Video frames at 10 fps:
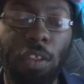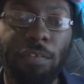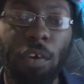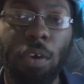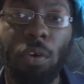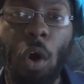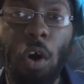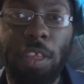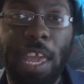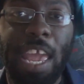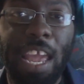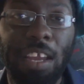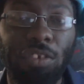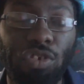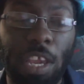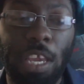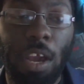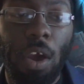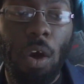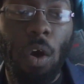focus all their
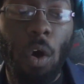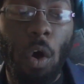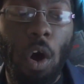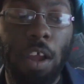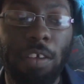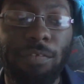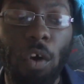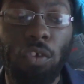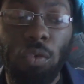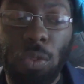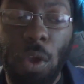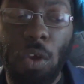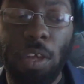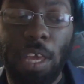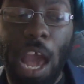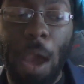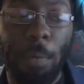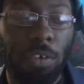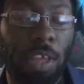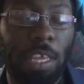energy on virtue signaling how
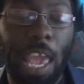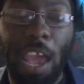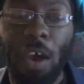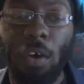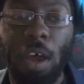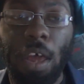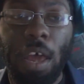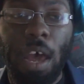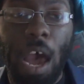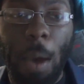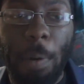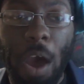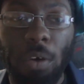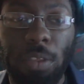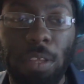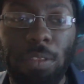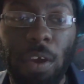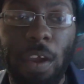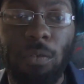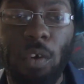much they care about
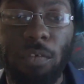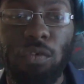dealing with